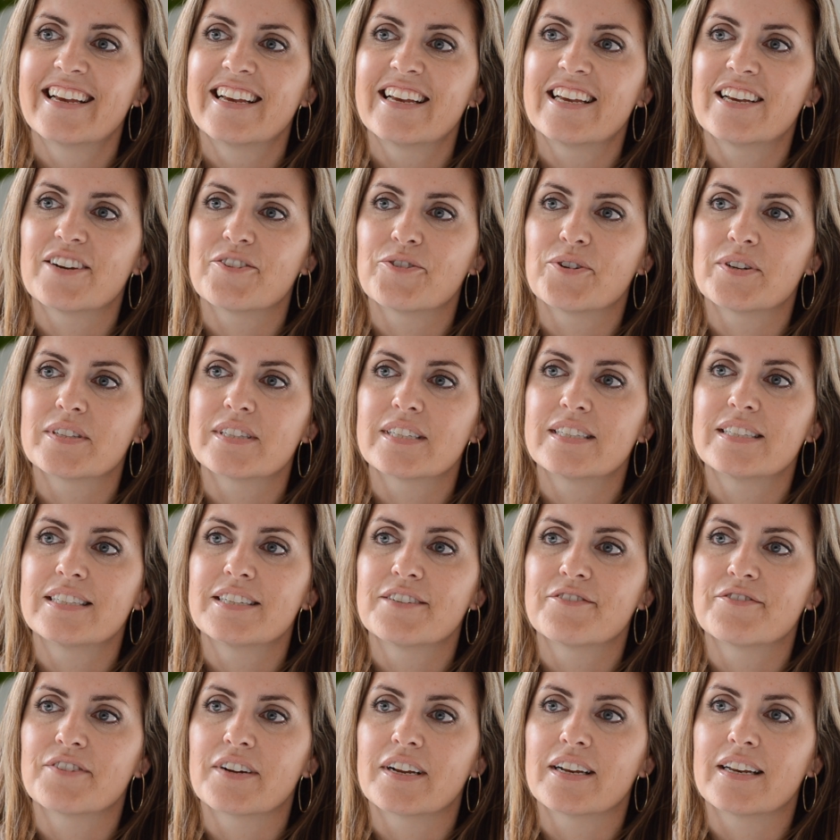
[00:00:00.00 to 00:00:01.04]
it was a
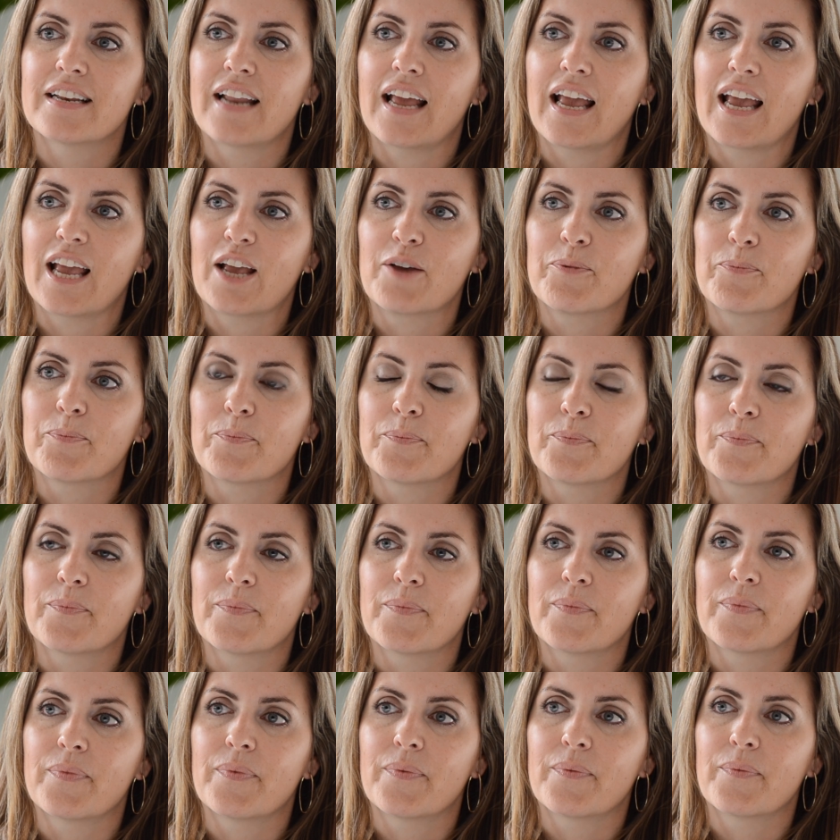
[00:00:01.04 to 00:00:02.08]
different name,
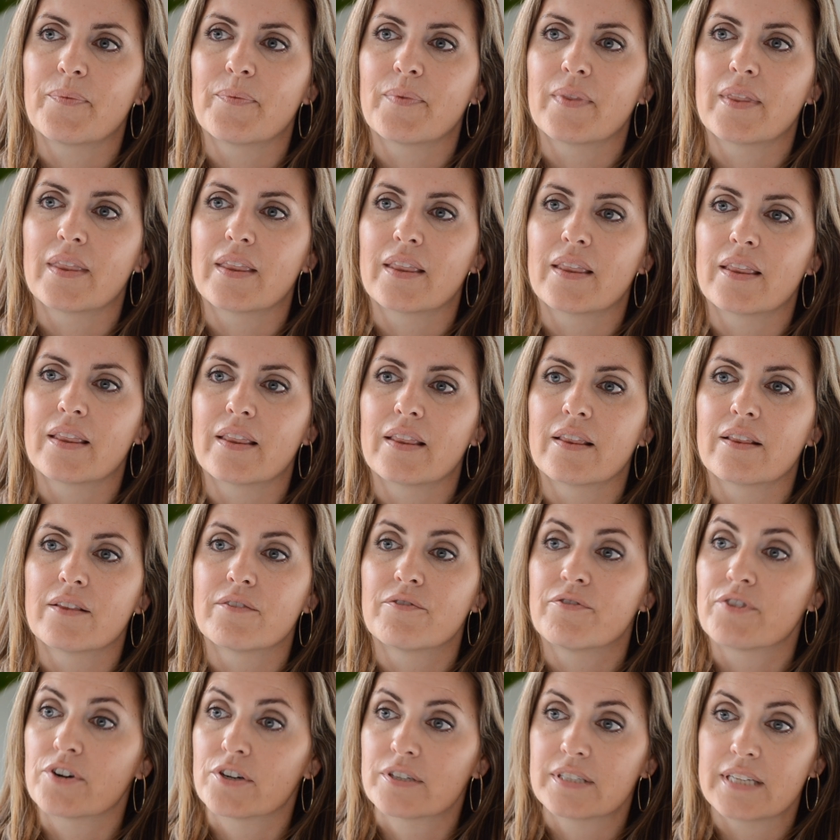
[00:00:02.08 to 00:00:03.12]

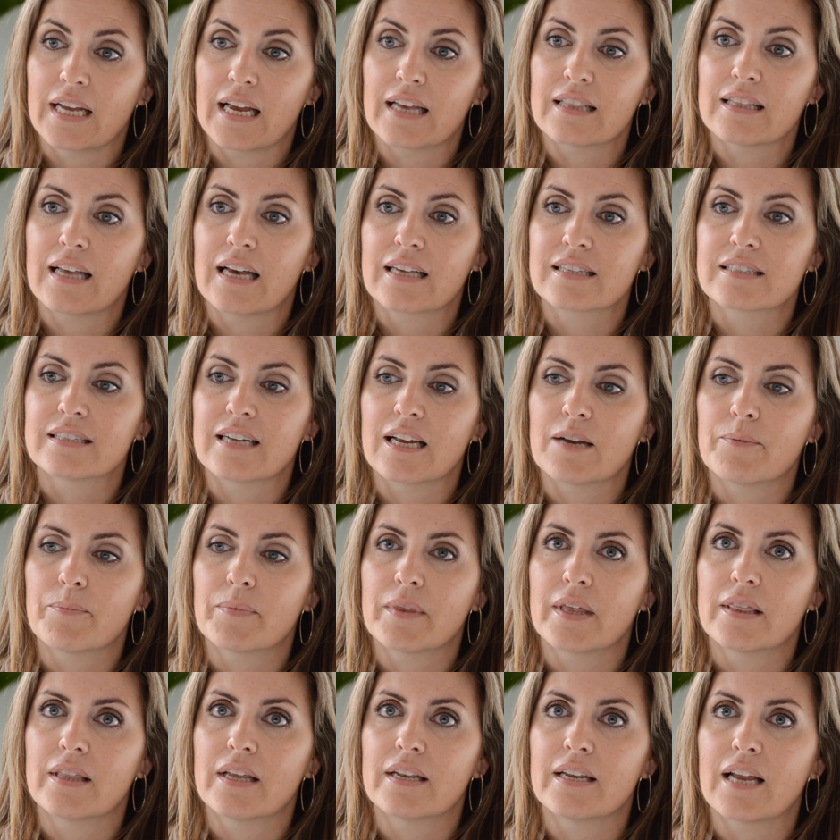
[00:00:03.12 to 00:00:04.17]
first and last name,
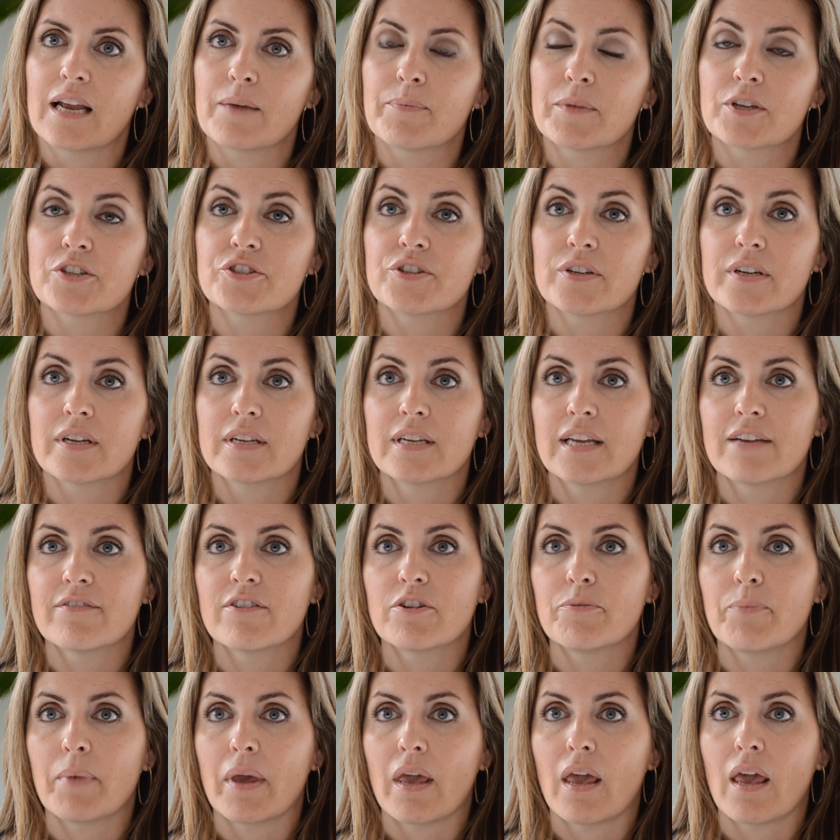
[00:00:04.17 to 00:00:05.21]
than the name that she had
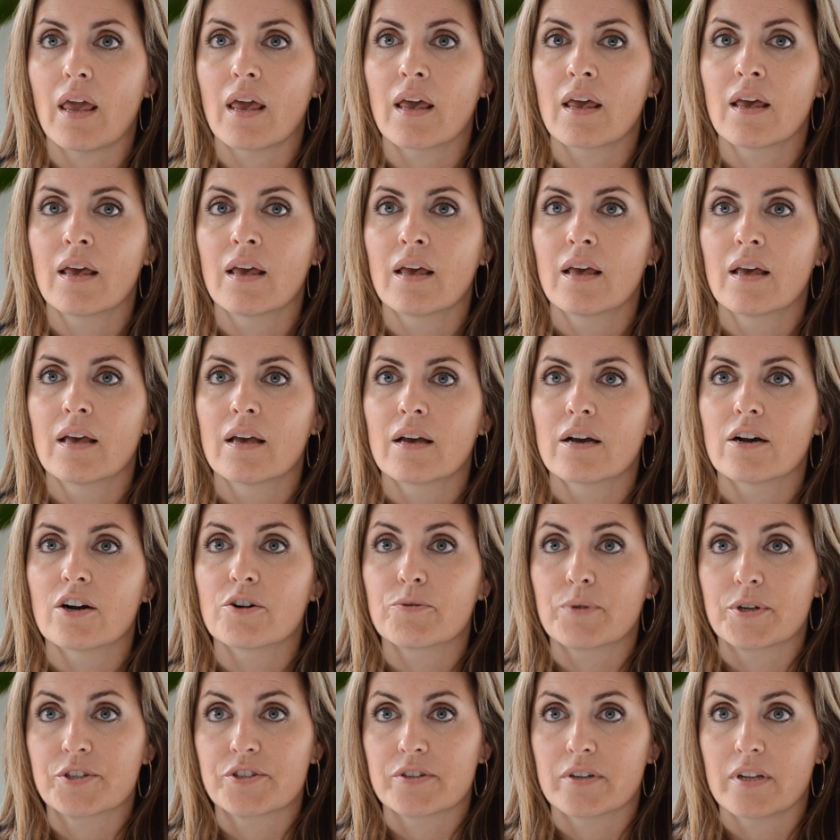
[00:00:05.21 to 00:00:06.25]
given me
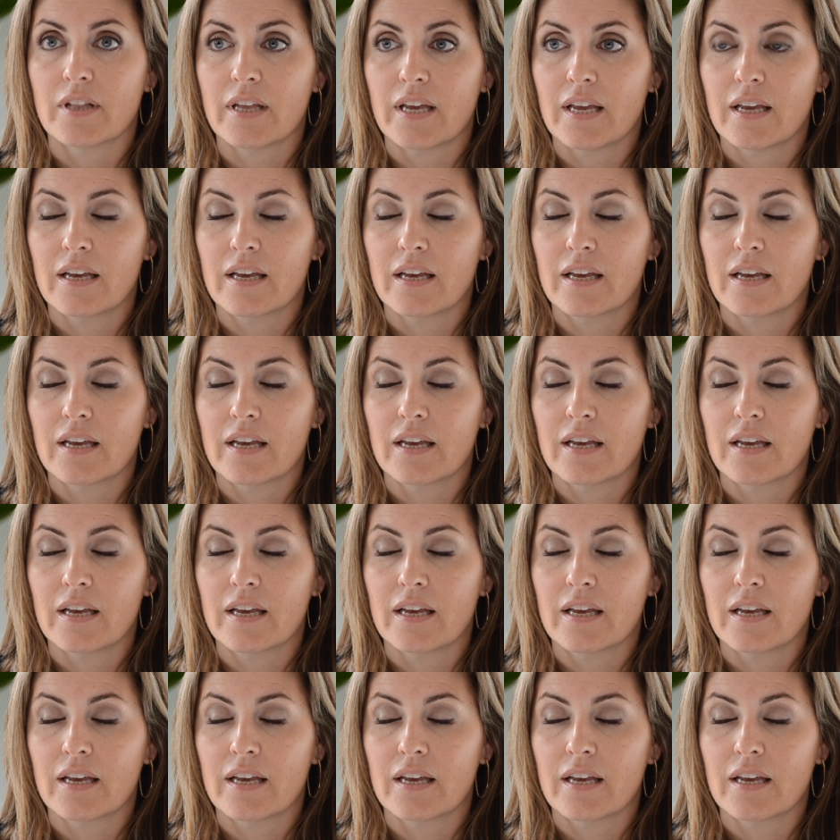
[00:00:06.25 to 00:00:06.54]
originally.